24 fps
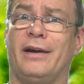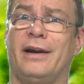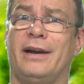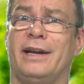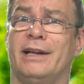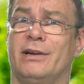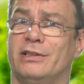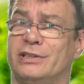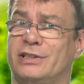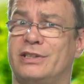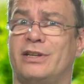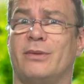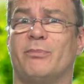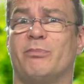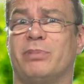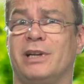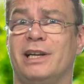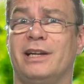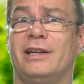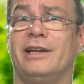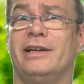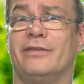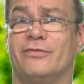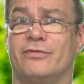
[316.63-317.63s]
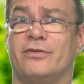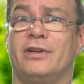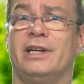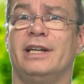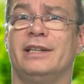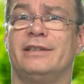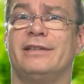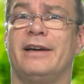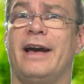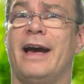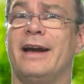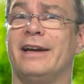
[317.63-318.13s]
and it's completely
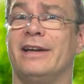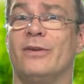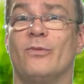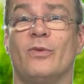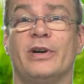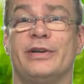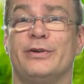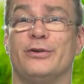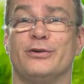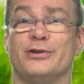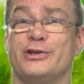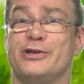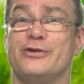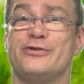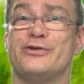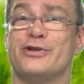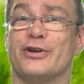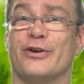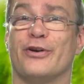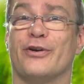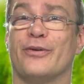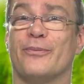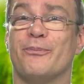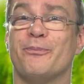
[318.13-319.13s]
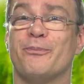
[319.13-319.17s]
free to any Windows user.